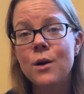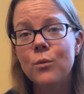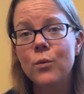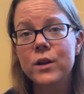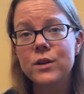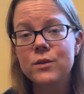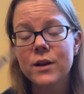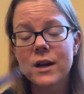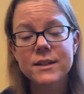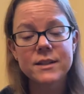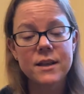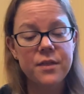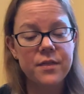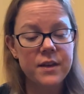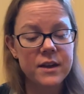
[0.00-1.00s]
What do you guys
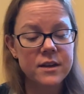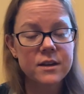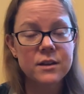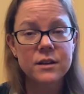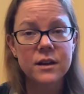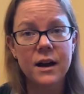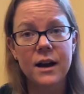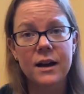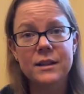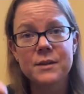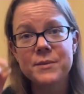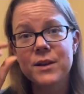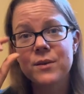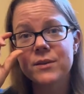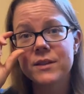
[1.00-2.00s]
think? Uh, let
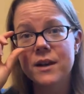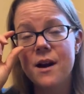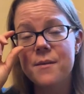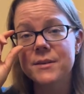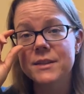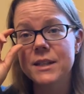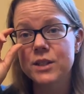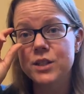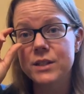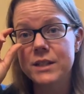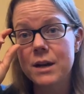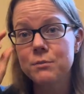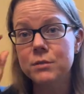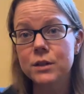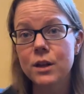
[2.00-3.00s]
me know in the comment section
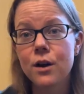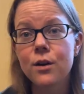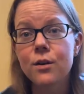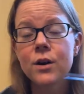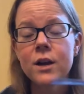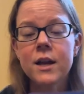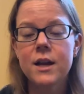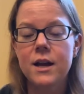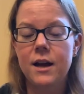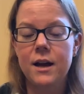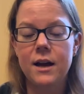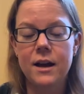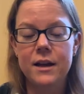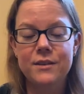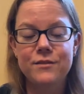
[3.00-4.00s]
down below.
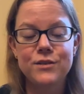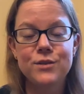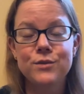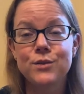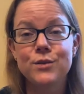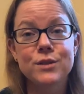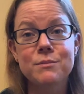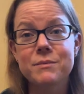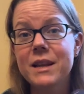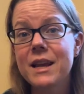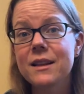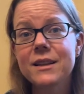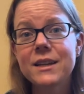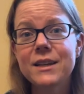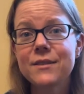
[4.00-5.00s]
Uh, if you use them
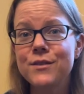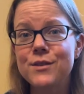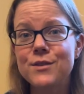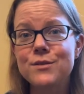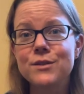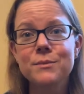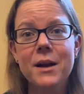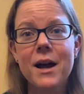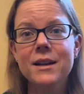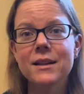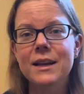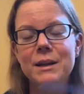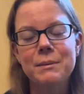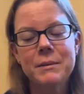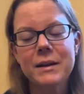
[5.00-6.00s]
daily, if you use them kind of
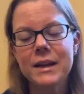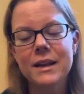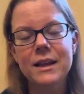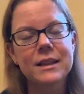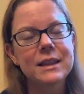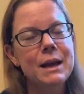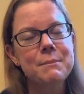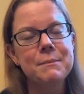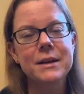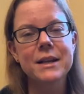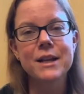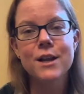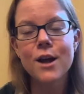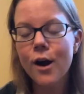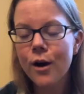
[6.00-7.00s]
like me, let me
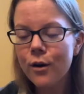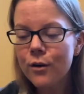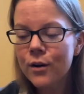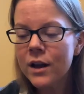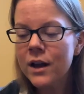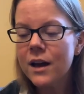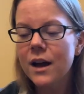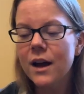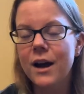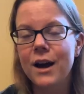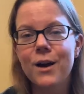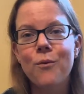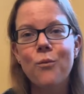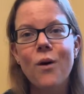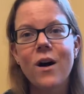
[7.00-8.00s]
know.
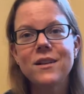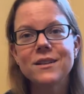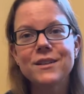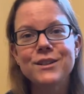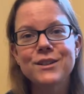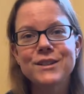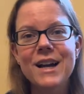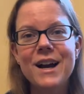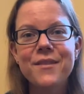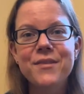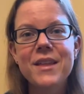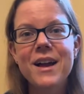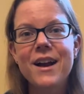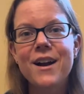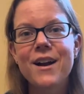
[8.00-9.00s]
Uh, while you're down
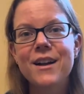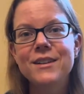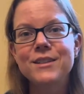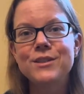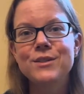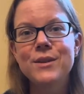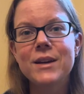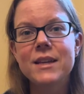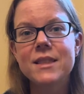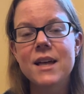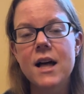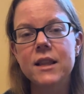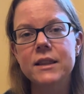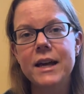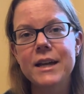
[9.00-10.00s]
there, do hit
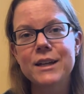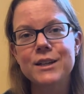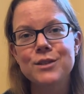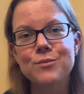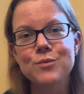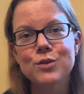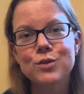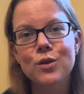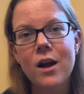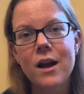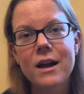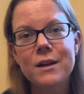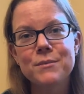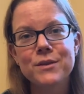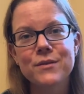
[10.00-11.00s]
that like,
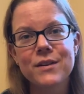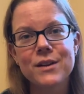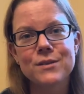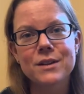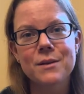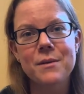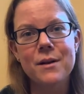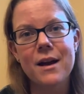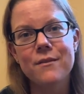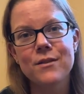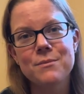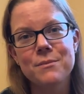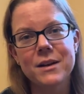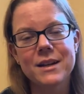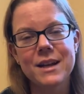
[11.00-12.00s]
subscribe. New videos come out
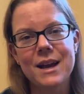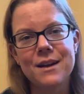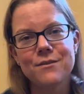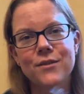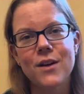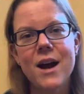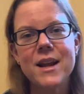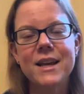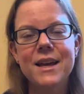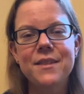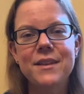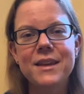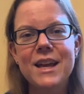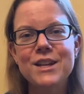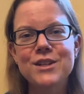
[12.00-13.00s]
every Monday and Friday
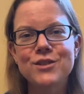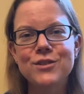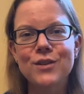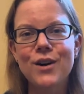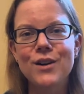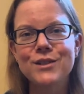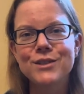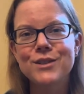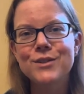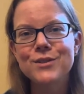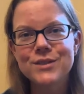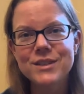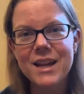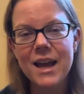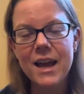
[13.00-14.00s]
and the occasional on
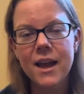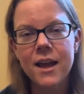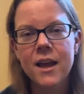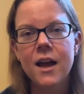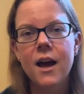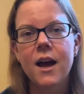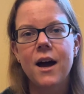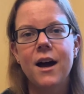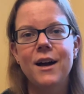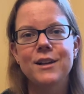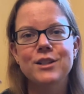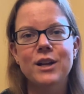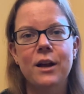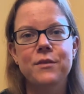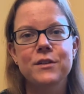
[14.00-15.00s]
Tuesday. Uh,
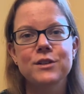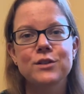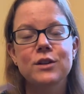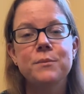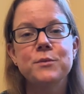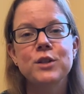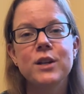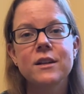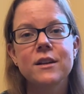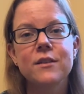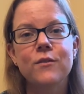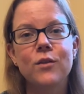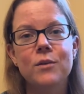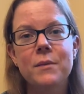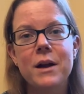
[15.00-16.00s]
check out the
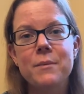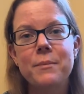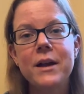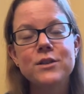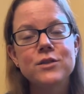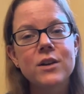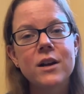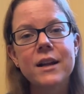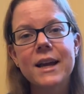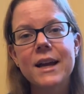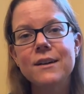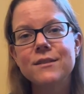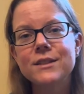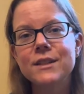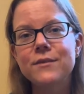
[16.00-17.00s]
description for my Patreon
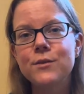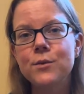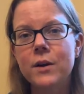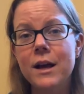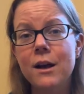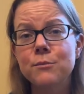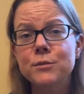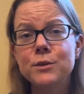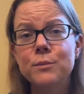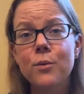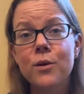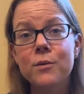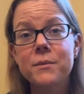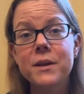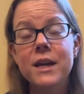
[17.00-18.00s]
account if you want to help
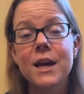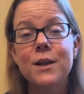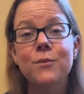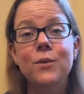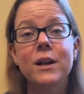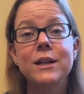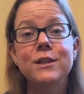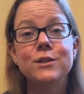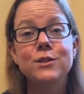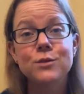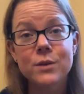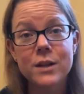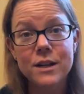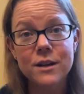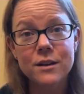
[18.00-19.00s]
support me and what I
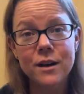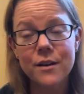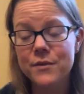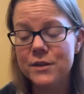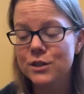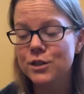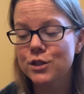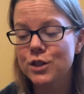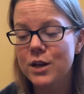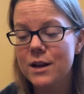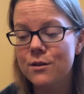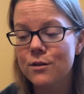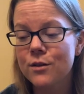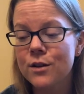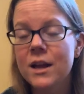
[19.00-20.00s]
do here on this
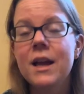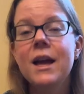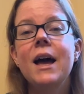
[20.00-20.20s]
channel.